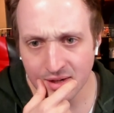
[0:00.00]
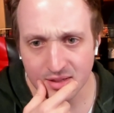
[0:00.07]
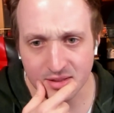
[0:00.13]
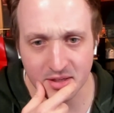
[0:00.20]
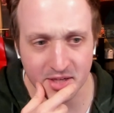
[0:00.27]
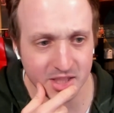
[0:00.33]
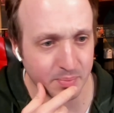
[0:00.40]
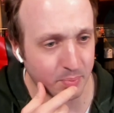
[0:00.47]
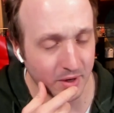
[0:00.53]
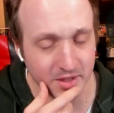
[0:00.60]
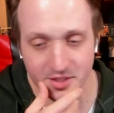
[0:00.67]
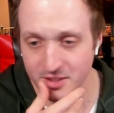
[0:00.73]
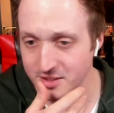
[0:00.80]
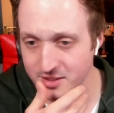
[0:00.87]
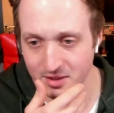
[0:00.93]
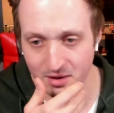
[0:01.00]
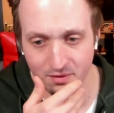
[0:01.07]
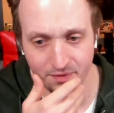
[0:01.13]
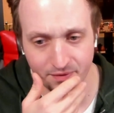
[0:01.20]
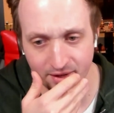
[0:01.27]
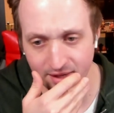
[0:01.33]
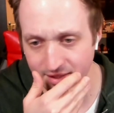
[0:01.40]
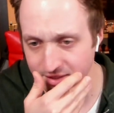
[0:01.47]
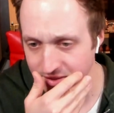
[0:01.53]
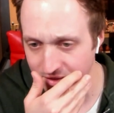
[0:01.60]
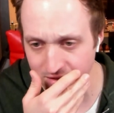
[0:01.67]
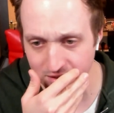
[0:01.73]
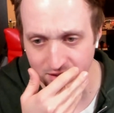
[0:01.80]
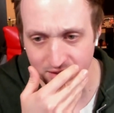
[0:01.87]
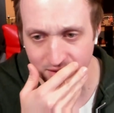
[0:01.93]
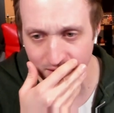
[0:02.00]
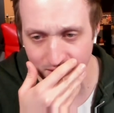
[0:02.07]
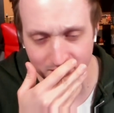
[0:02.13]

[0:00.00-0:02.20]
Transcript: The expressions in their face are just...